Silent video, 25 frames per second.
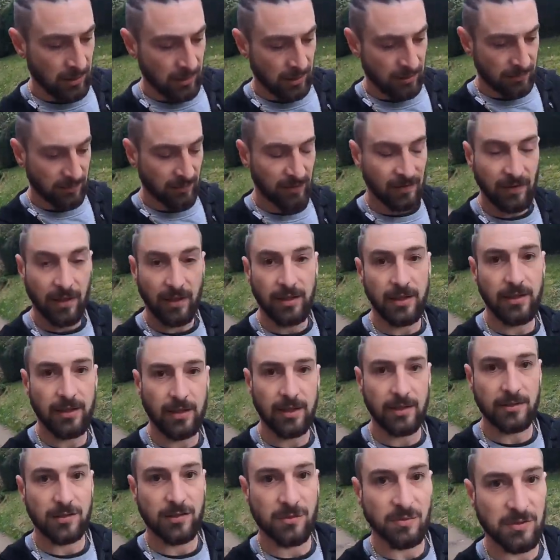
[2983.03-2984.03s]
as i say hit
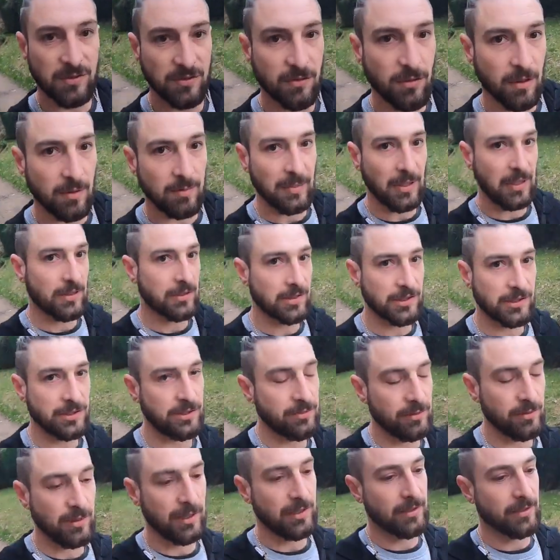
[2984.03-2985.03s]
that subscribe button
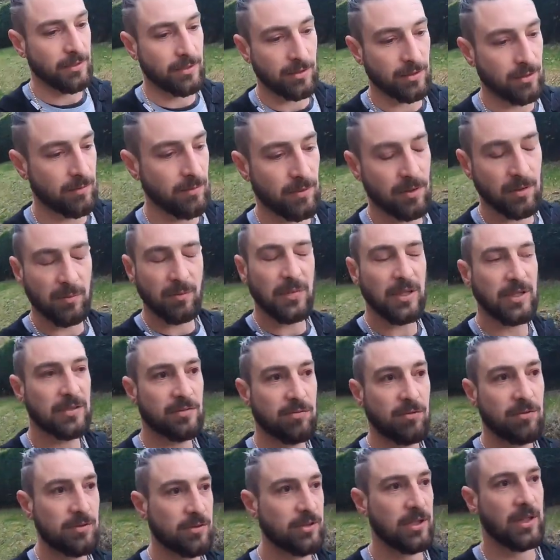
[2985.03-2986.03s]
because you ain't gonna want to
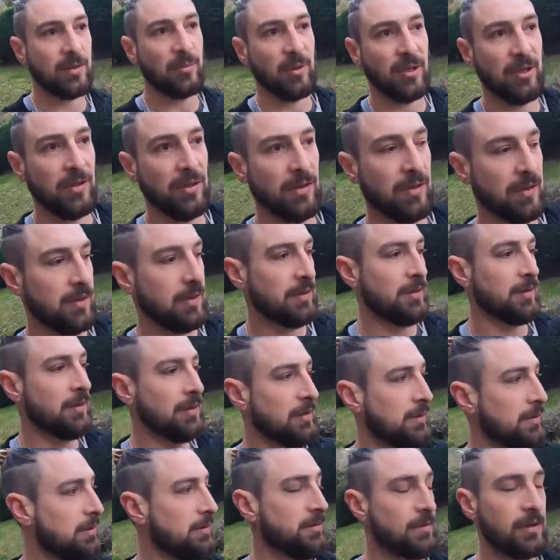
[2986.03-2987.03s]
miss what's coming
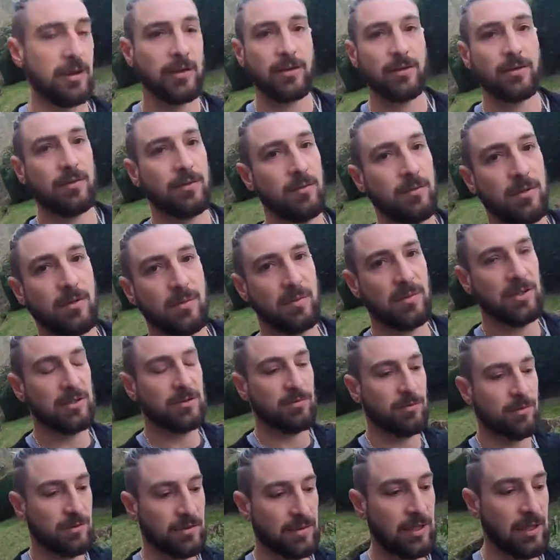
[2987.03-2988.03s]
you ain't gonna want to
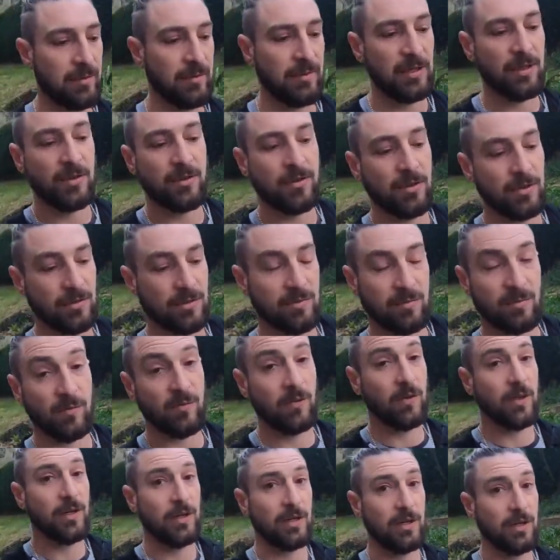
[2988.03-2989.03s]
miss what's coming i've got
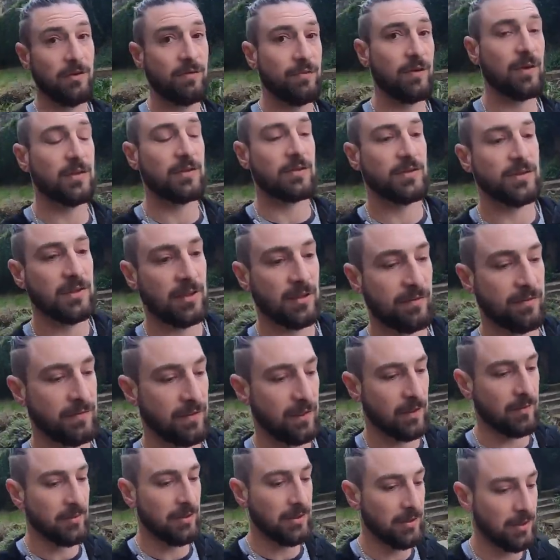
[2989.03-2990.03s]
some really fun stuff
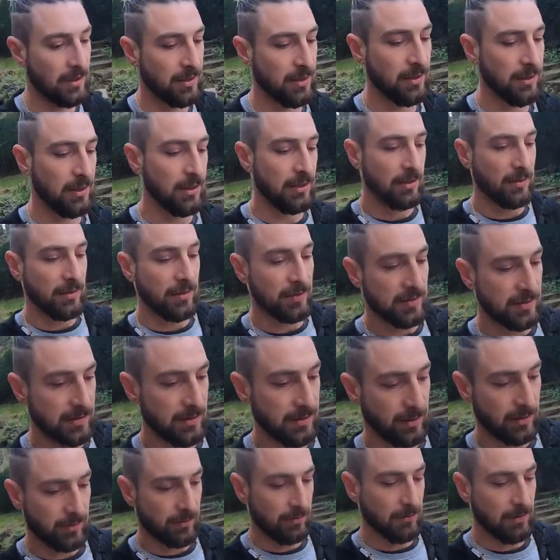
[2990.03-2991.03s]
coming
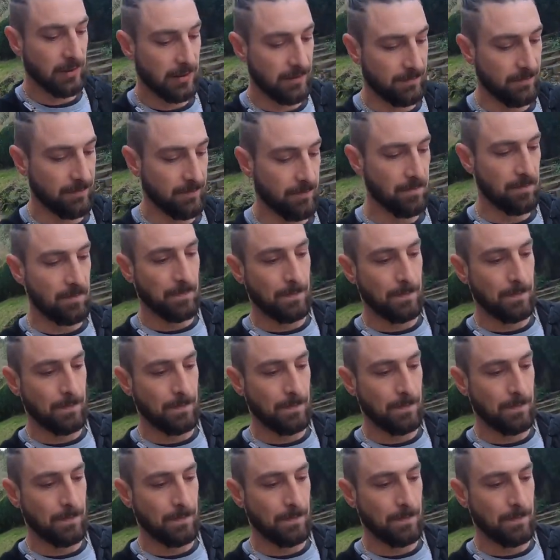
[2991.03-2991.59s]
so um,